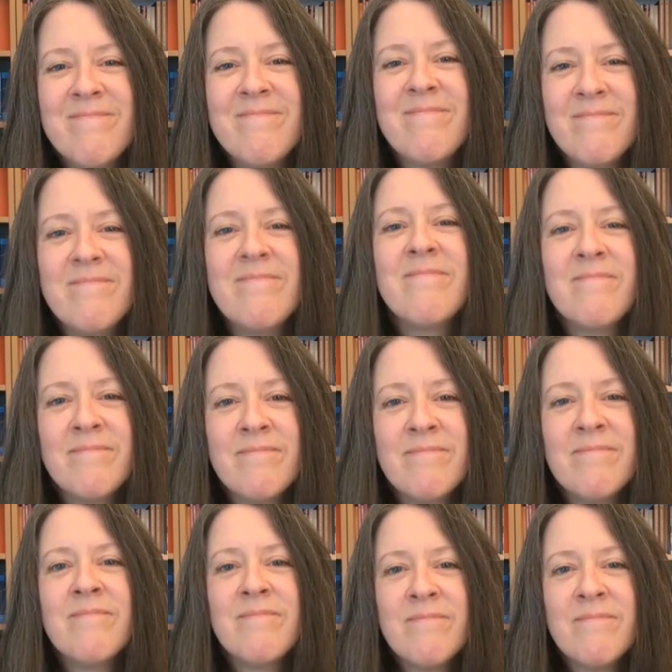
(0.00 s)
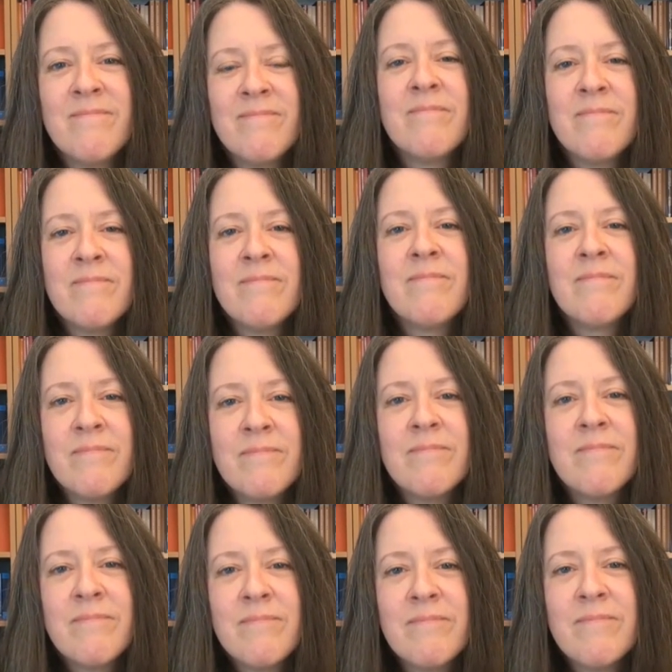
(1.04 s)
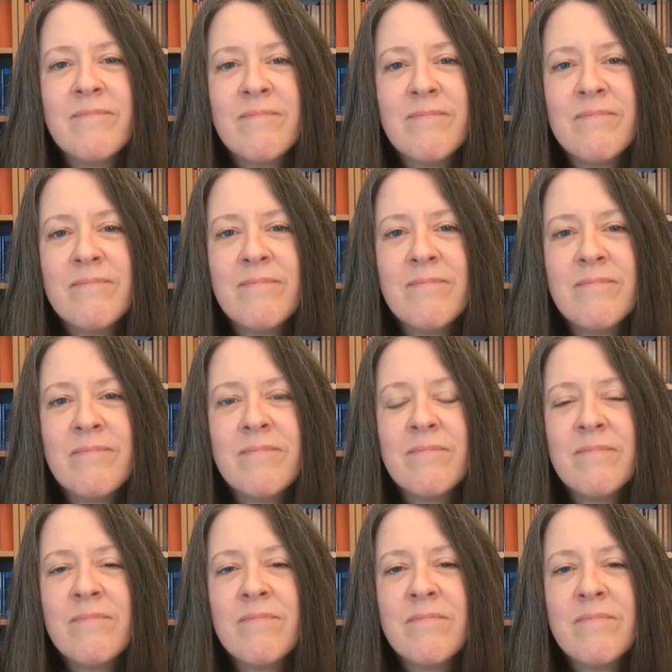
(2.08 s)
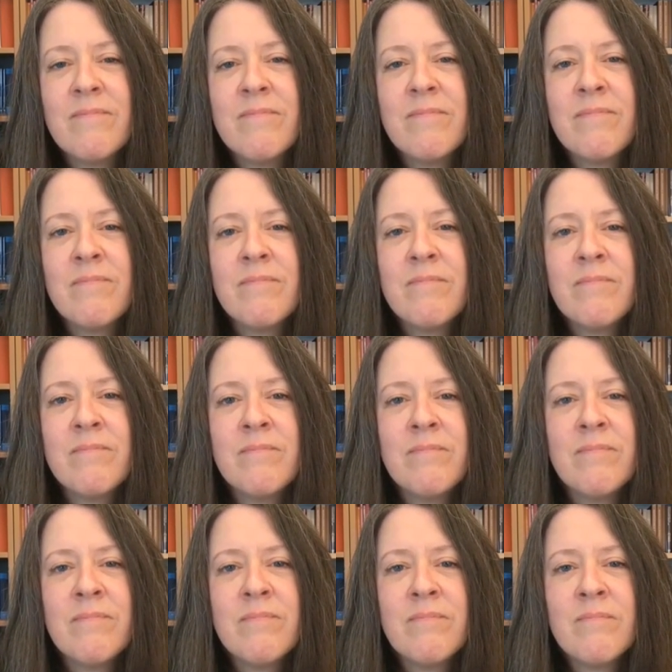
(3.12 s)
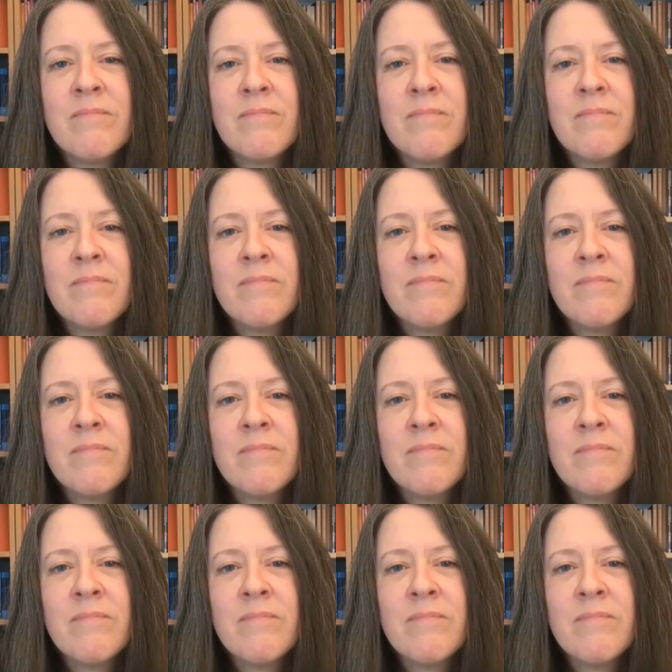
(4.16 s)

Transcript: [no speech]